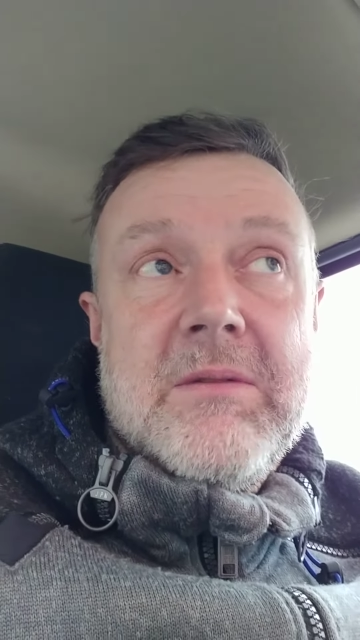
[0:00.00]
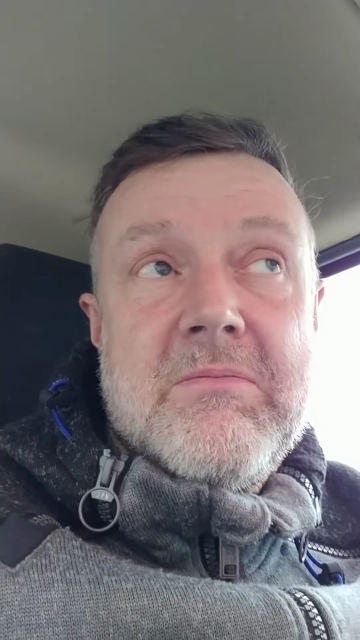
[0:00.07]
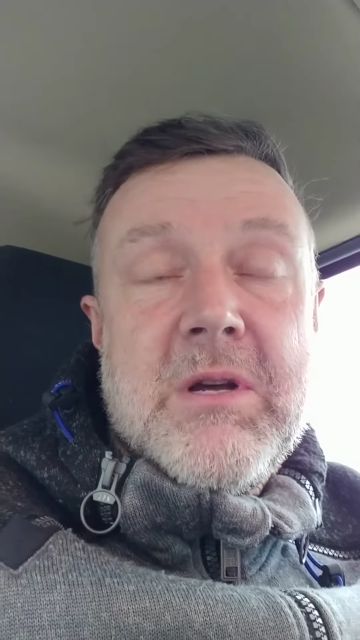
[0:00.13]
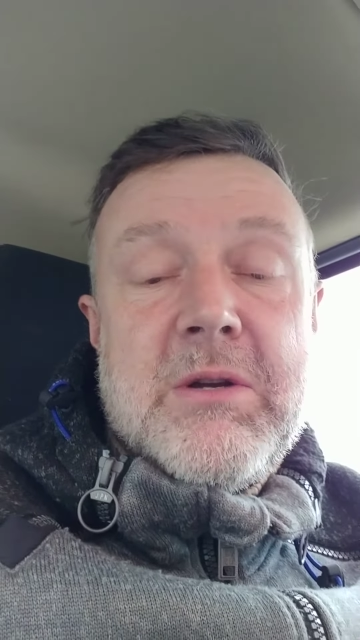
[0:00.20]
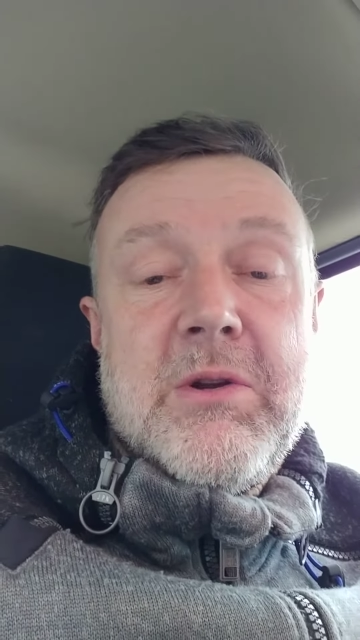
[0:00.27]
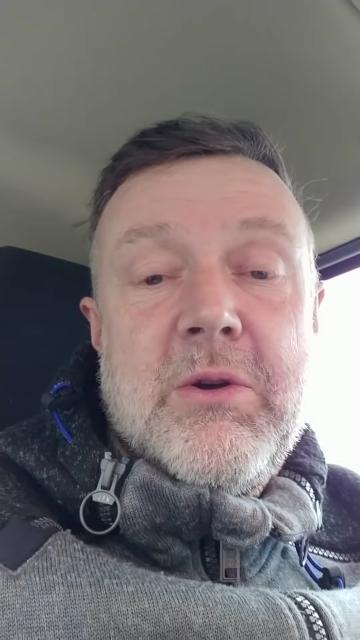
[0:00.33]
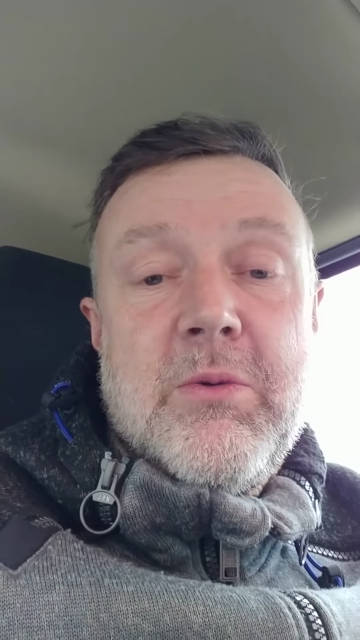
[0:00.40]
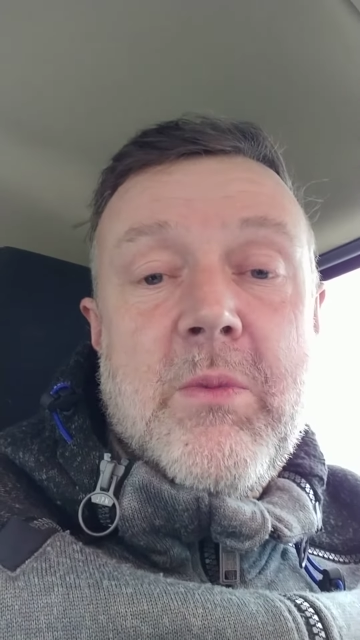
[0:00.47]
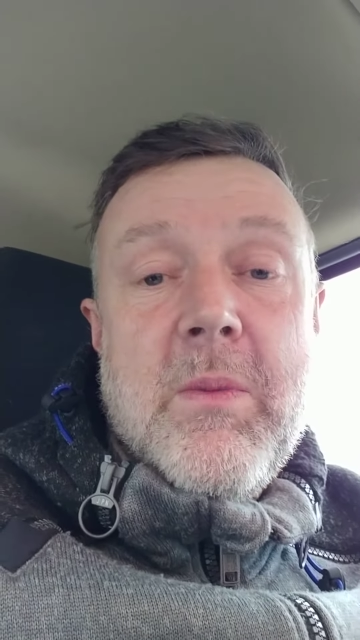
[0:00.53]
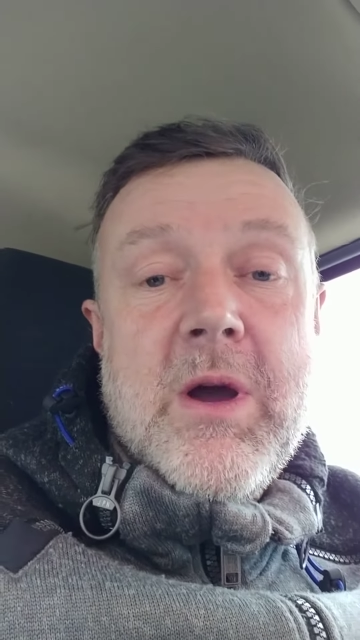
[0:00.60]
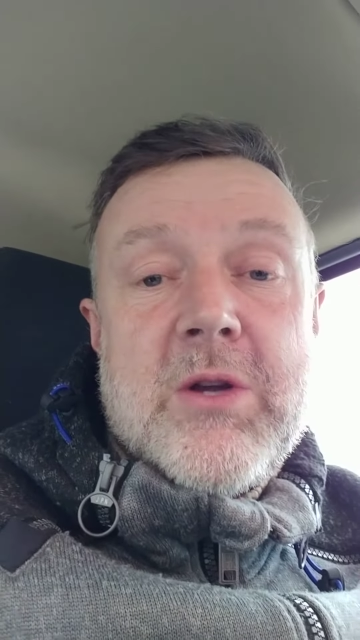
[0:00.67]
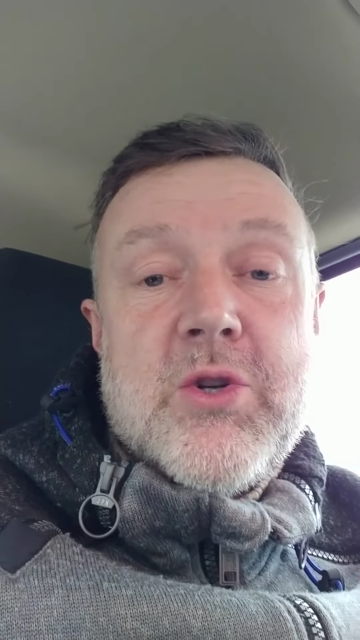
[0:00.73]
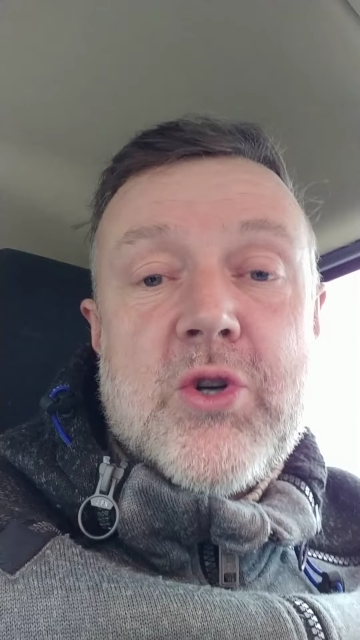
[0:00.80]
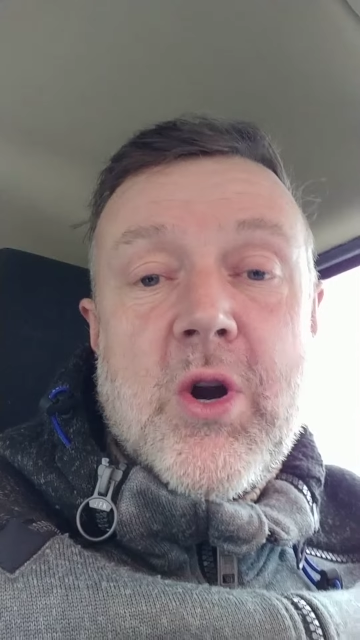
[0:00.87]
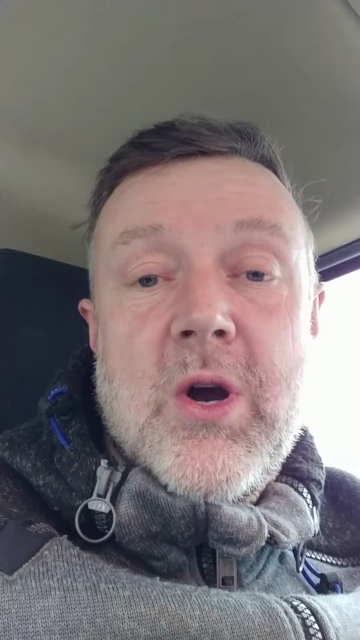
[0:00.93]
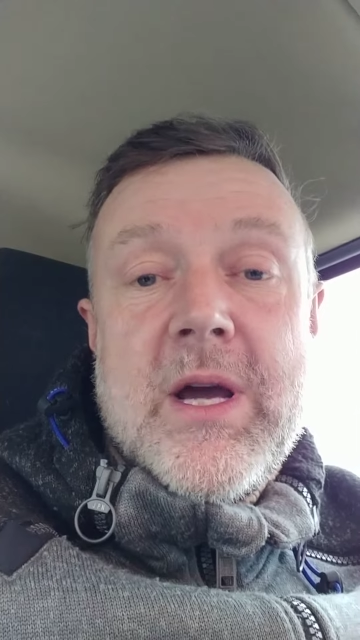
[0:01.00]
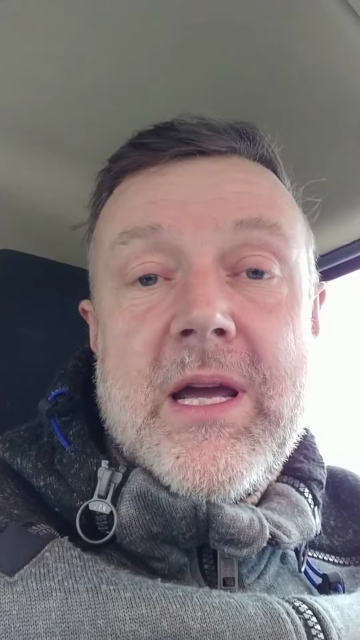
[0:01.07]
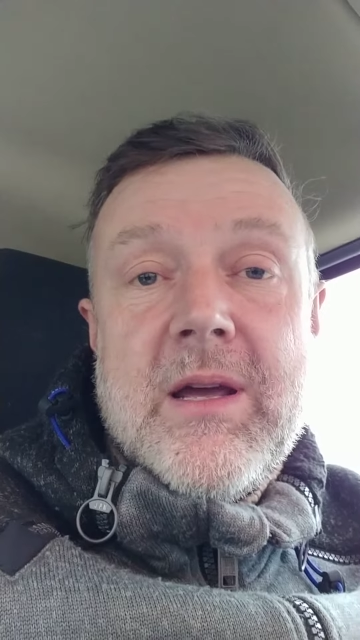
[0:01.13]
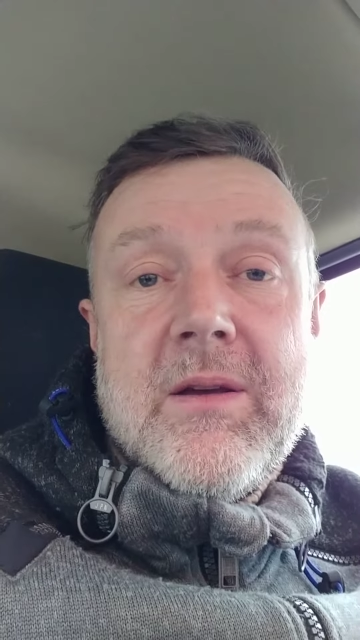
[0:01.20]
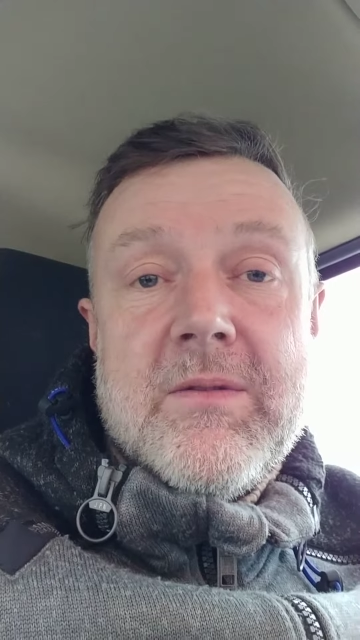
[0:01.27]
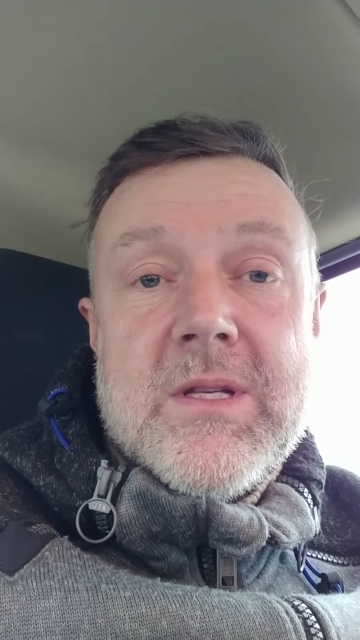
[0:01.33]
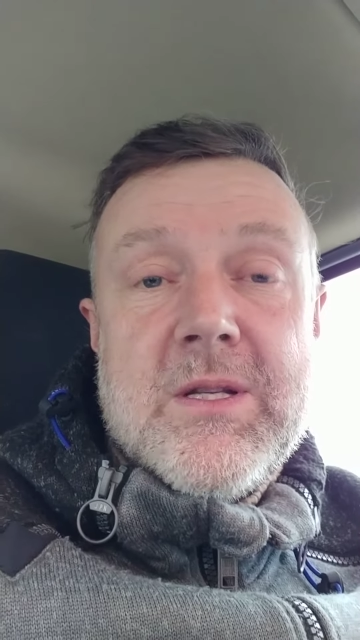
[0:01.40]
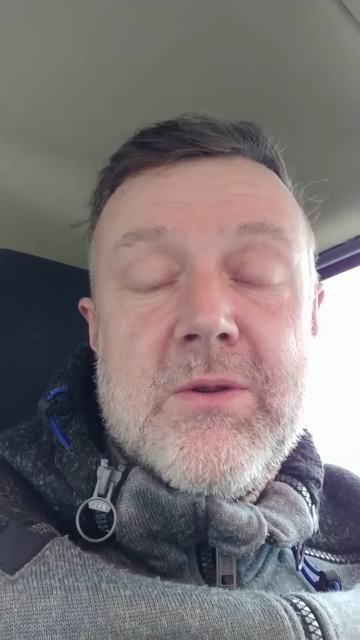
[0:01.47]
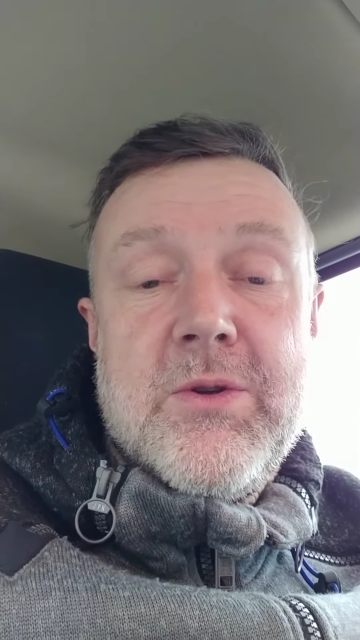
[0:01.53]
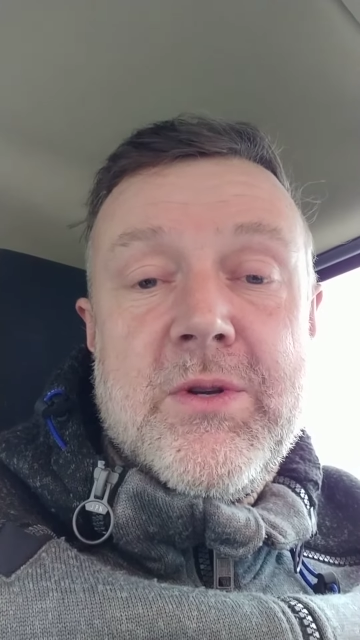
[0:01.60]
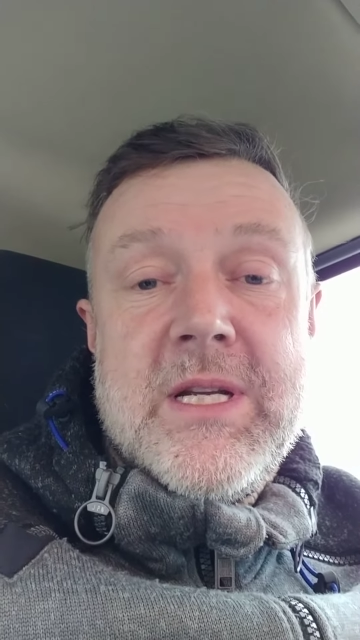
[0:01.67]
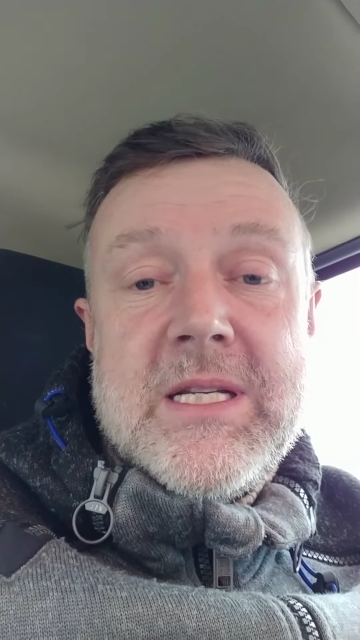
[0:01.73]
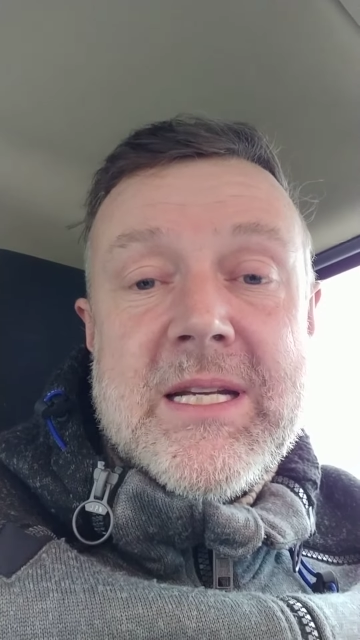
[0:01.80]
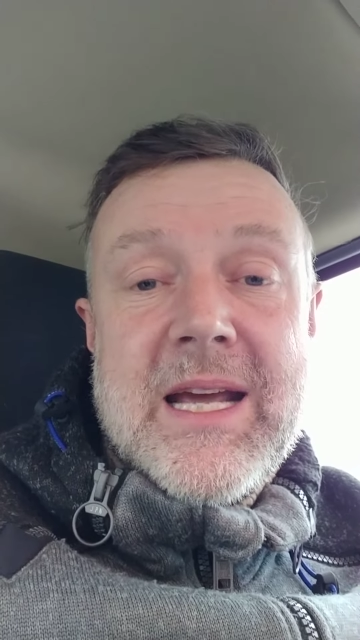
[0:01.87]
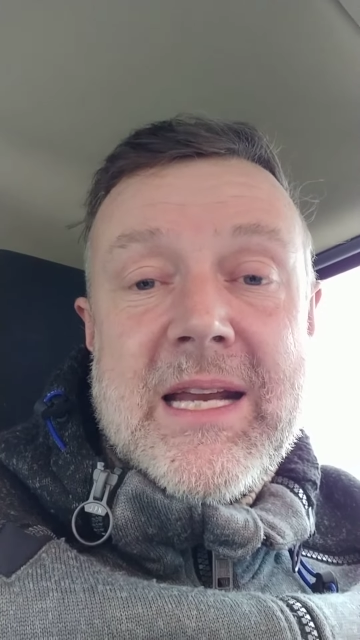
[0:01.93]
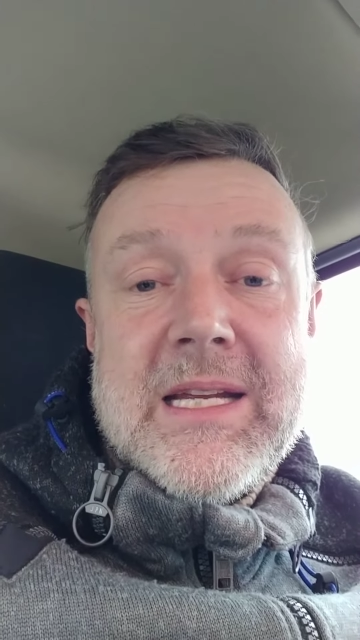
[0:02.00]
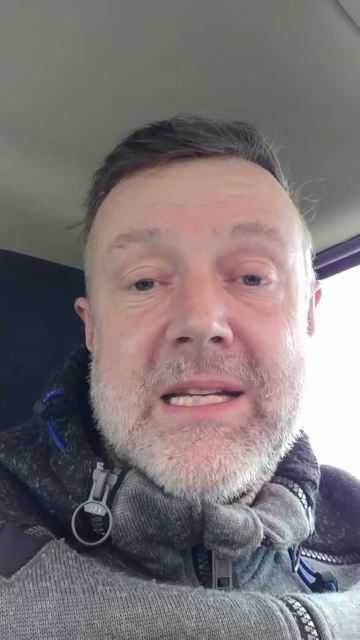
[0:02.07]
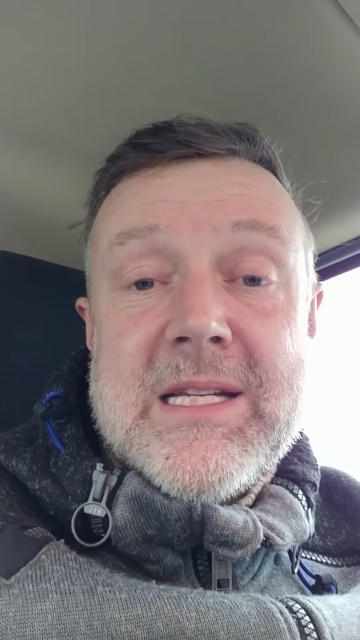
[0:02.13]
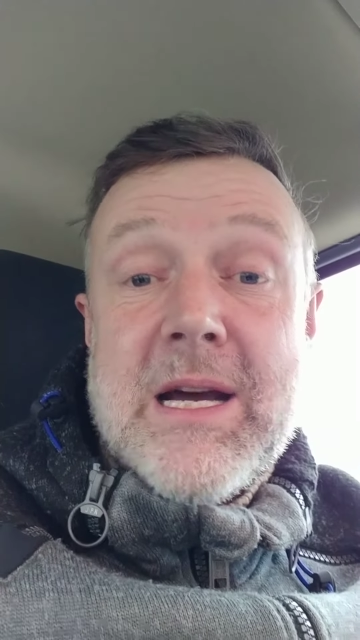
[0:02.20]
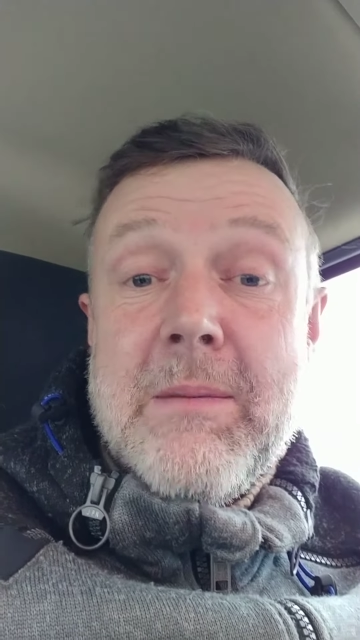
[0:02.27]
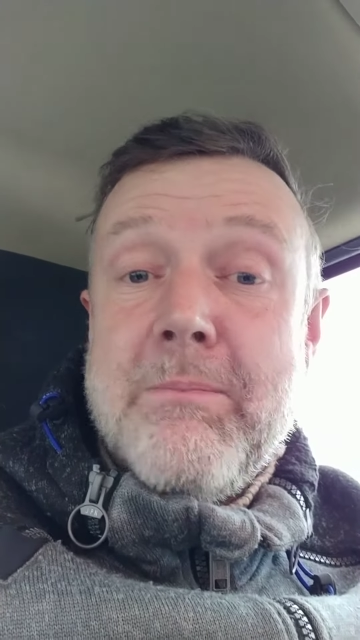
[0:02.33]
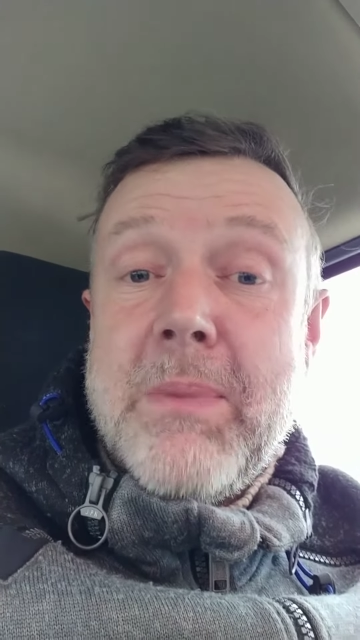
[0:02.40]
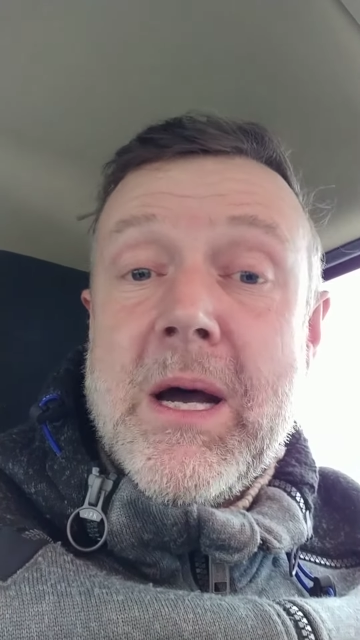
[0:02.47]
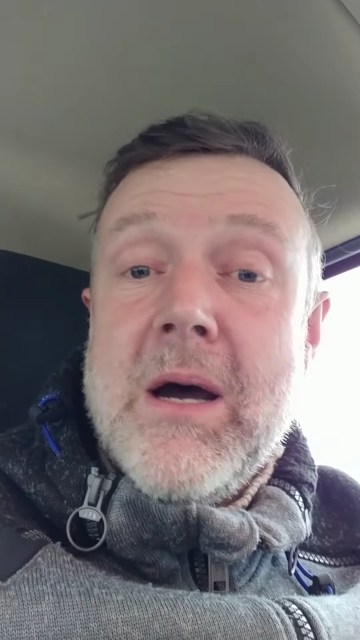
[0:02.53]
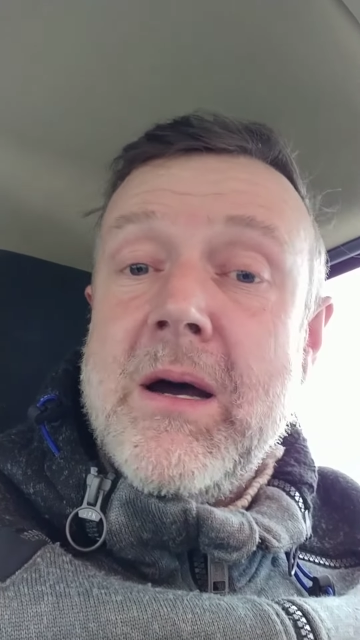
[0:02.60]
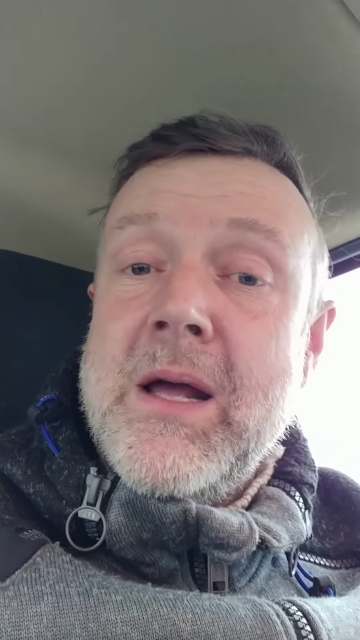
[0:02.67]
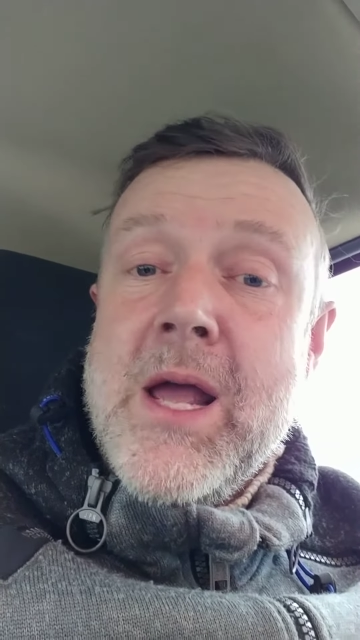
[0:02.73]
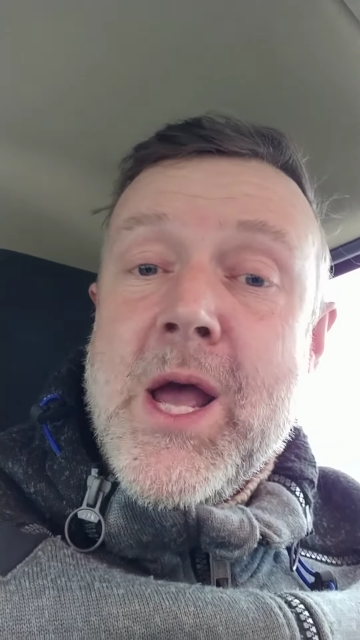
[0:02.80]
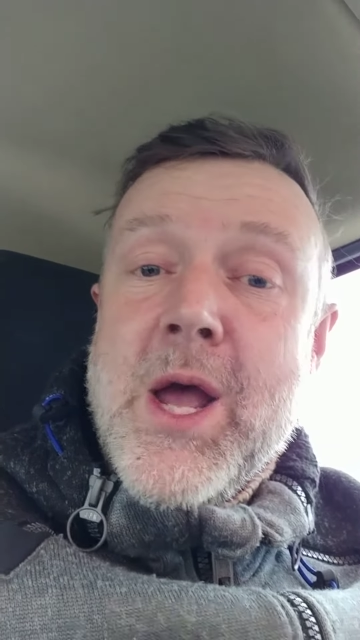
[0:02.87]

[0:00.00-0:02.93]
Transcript: Don't know, might try it. I do need to get it done, but